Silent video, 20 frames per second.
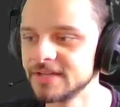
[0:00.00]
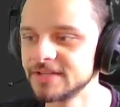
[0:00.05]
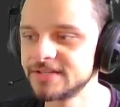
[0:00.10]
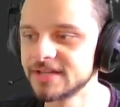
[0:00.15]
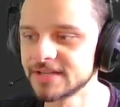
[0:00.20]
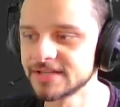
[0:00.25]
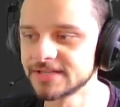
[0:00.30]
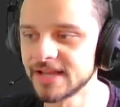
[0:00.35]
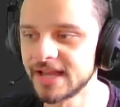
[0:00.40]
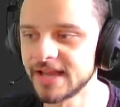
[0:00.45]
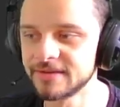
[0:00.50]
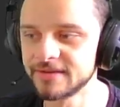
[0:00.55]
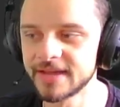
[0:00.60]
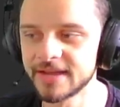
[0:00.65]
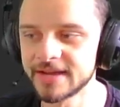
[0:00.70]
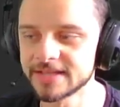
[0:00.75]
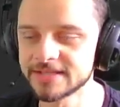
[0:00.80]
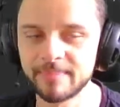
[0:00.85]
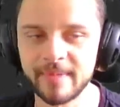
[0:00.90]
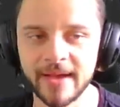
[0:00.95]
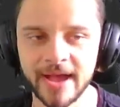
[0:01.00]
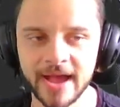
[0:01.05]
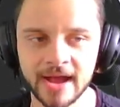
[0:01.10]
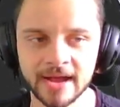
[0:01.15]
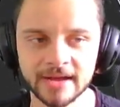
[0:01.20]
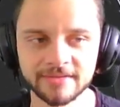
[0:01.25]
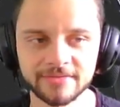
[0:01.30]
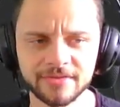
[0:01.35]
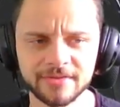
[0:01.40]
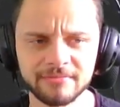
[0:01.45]
just like you can
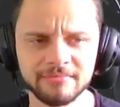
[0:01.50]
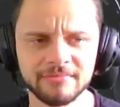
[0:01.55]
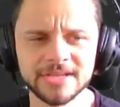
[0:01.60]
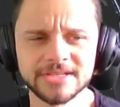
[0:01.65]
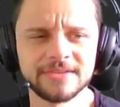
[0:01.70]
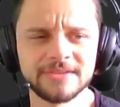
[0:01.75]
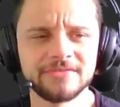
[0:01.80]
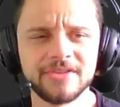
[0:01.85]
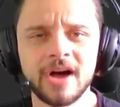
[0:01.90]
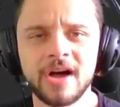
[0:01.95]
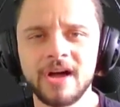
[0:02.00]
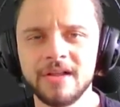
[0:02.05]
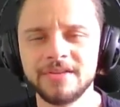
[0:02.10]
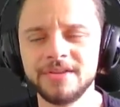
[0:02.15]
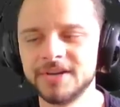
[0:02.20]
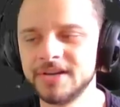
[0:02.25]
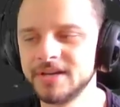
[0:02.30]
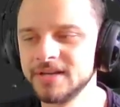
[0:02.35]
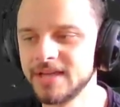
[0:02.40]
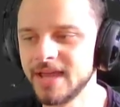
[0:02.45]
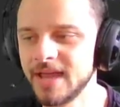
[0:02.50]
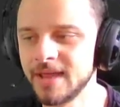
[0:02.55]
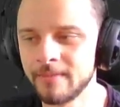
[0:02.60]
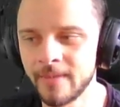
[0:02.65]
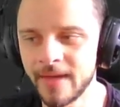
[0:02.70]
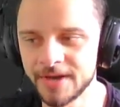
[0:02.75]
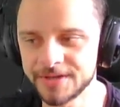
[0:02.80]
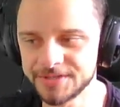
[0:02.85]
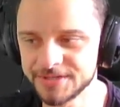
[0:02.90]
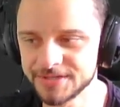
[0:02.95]
expect for most of the other
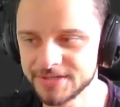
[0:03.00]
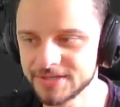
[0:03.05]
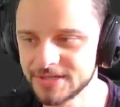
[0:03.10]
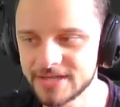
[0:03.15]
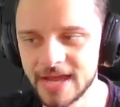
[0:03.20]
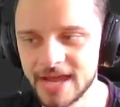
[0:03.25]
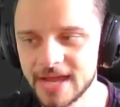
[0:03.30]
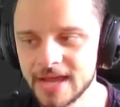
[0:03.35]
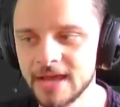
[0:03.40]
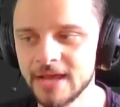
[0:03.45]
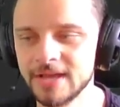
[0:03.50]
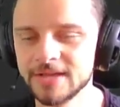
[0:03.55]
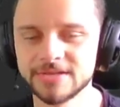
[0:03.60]
game engines today.